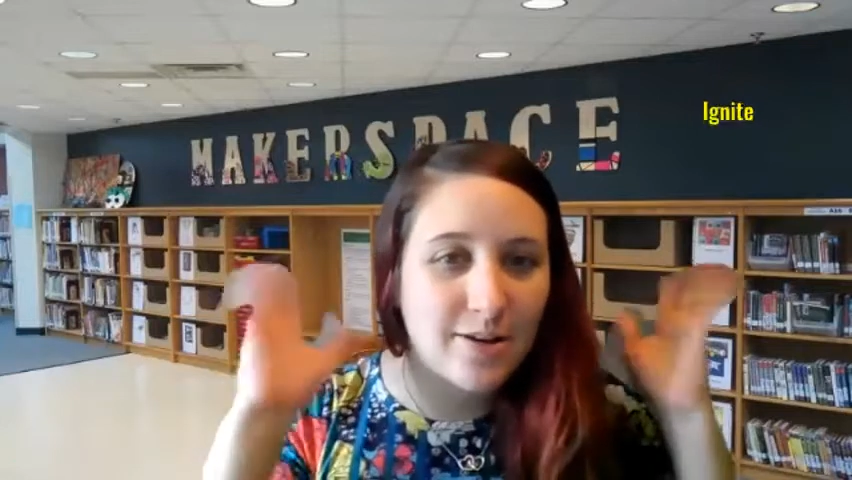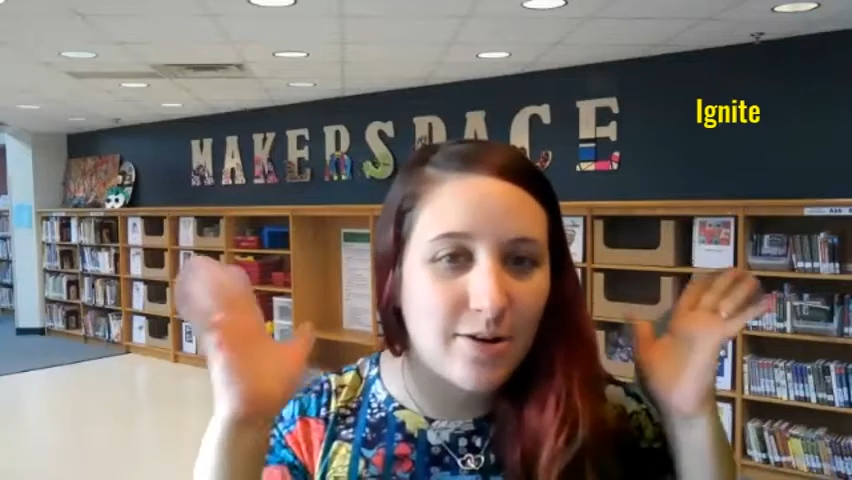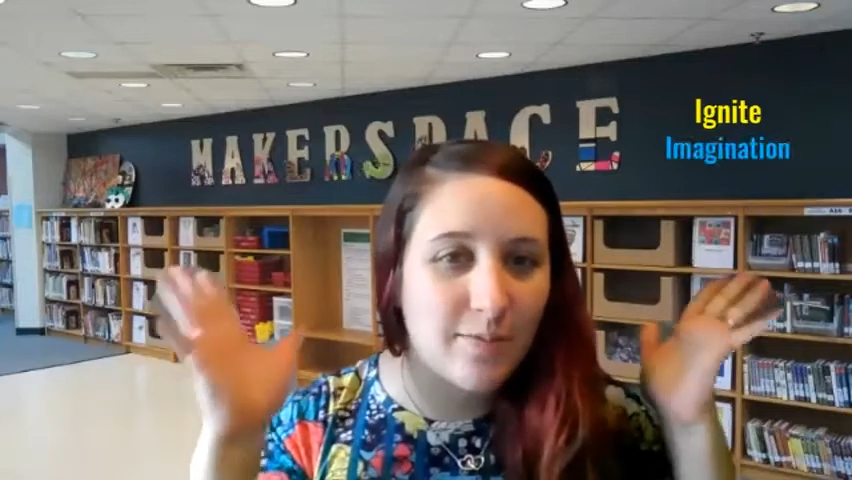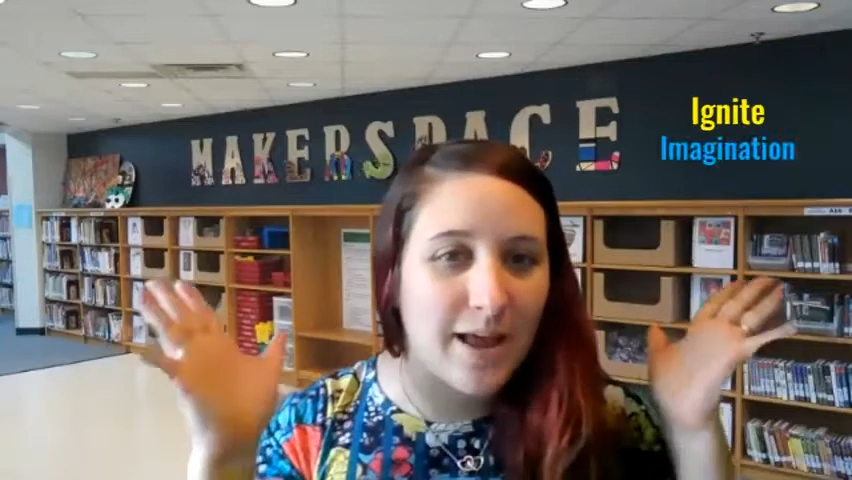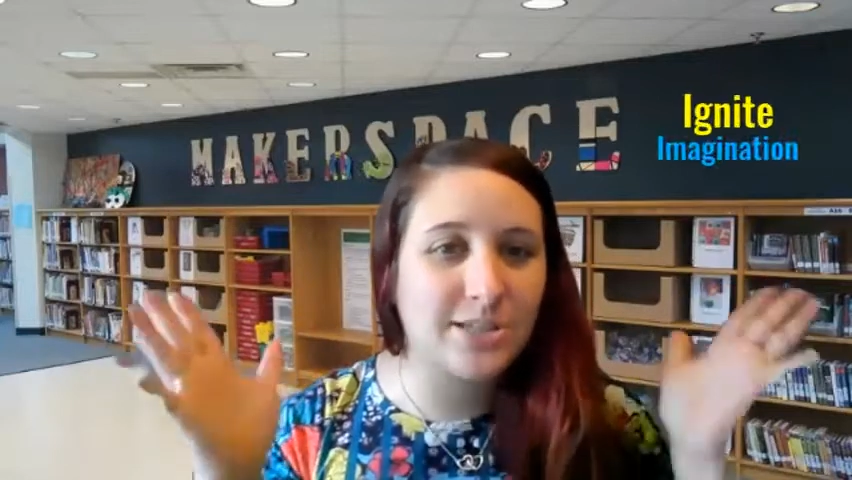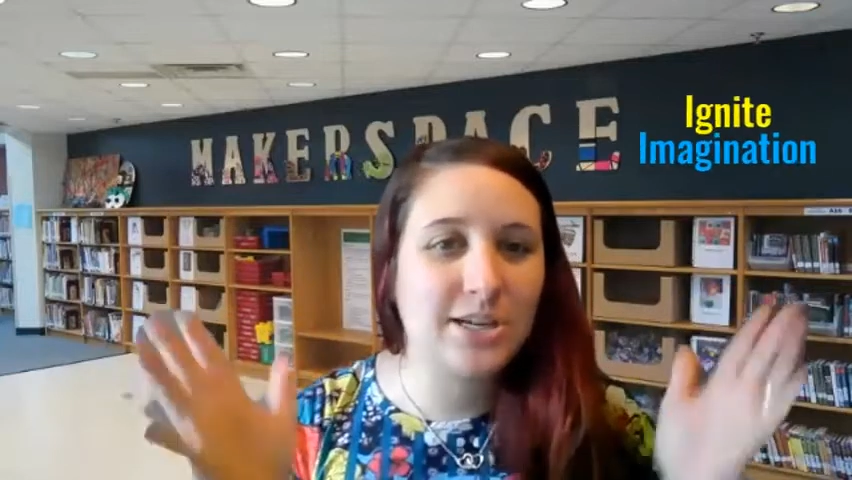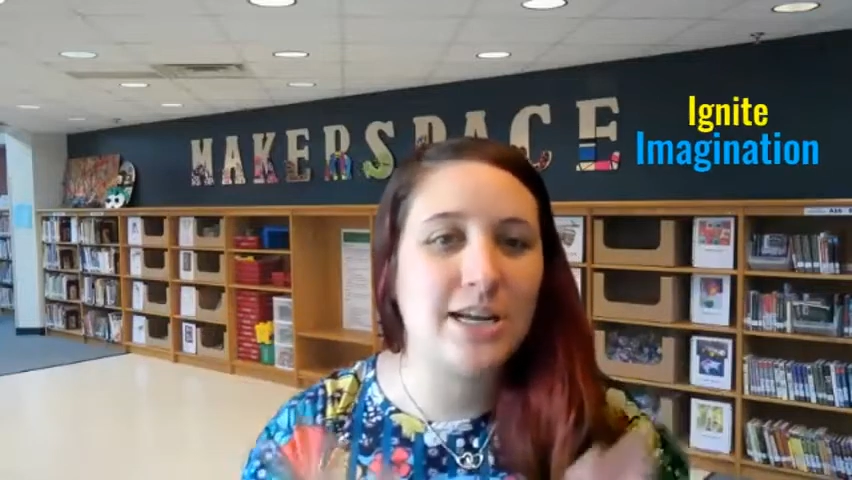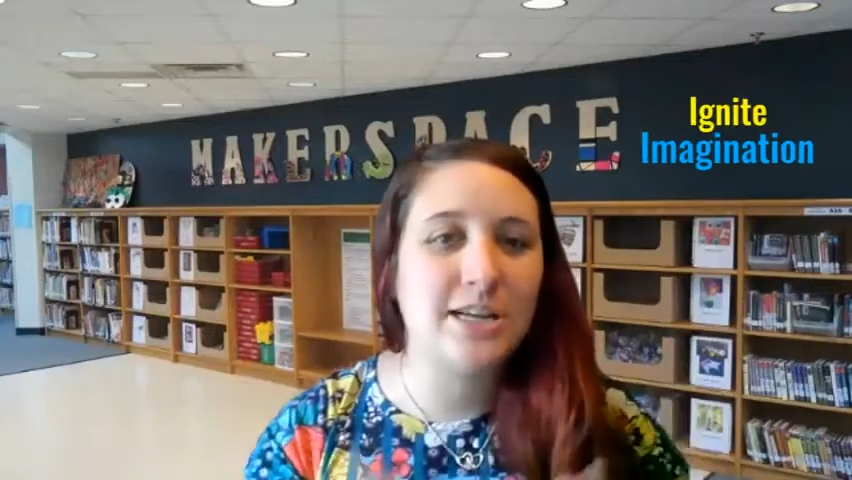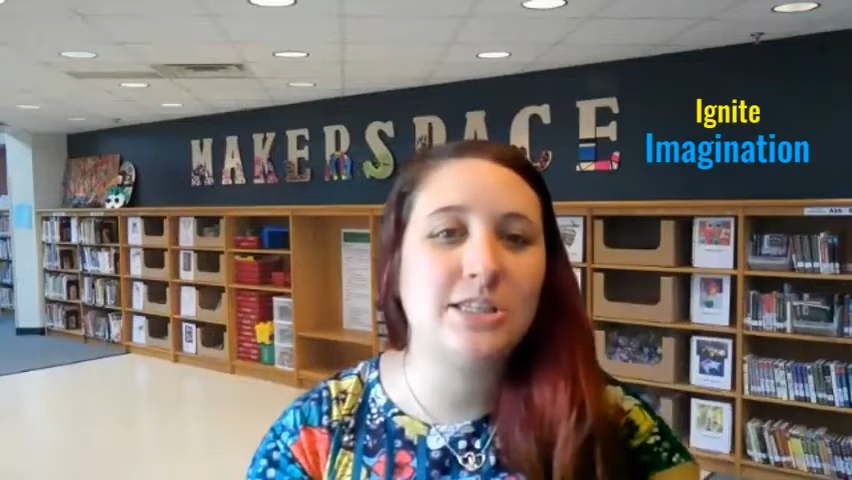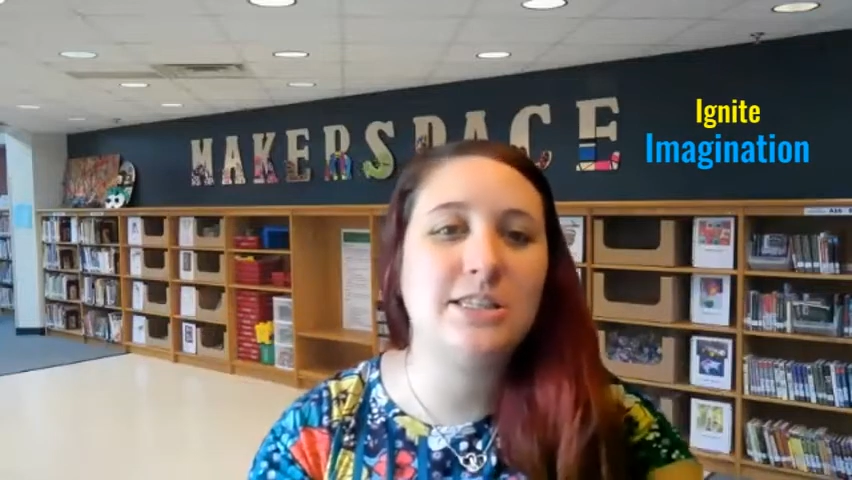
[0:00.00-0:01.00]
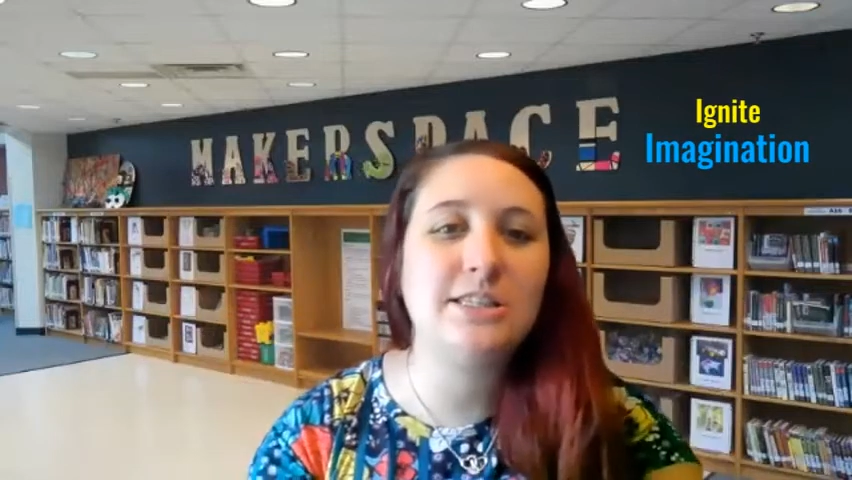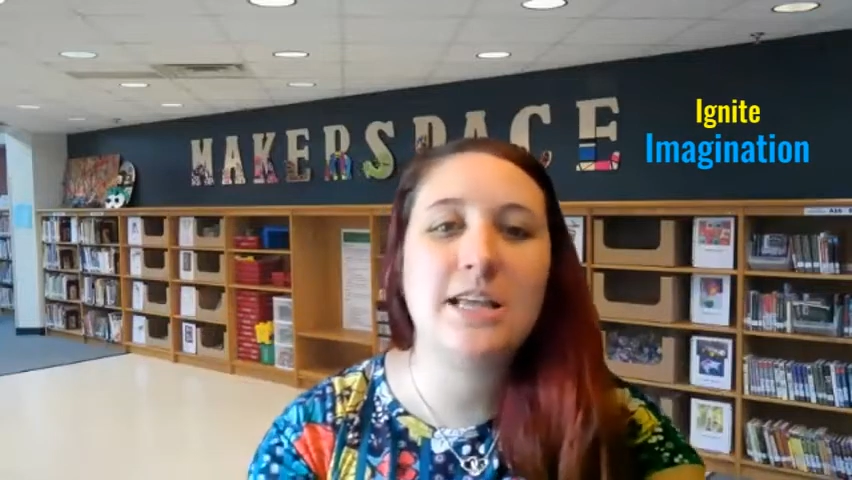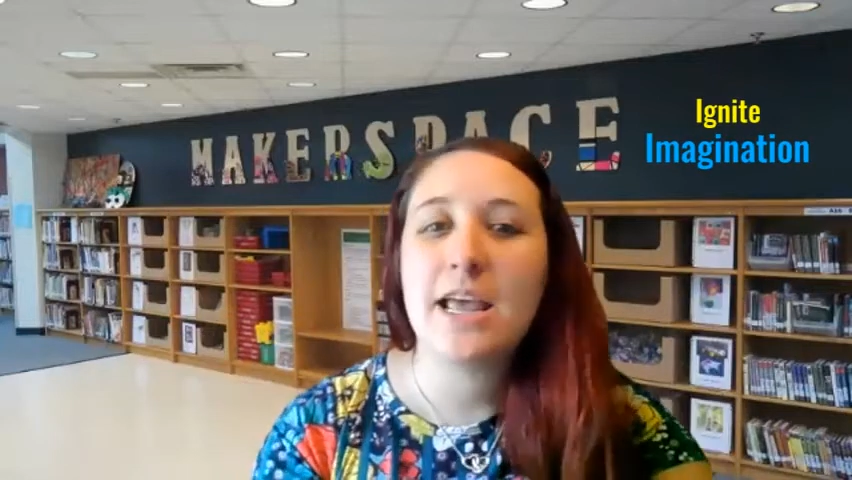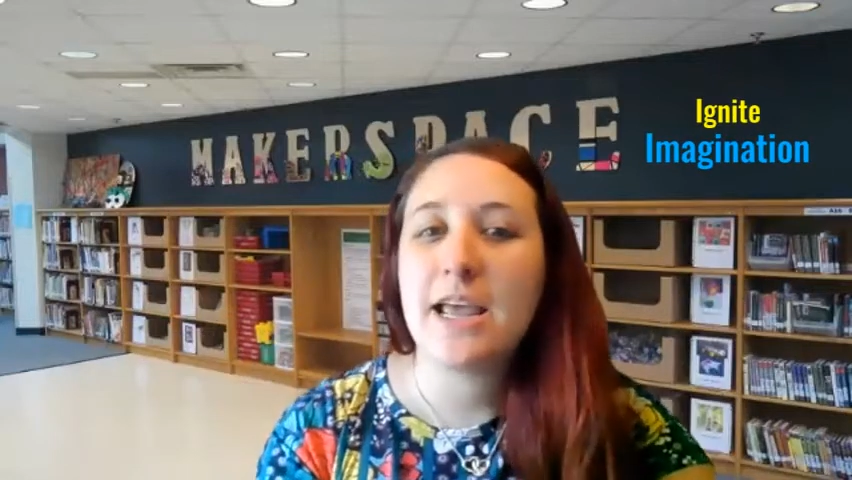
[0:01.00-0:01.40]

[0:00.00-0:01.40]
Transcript: their imaginations.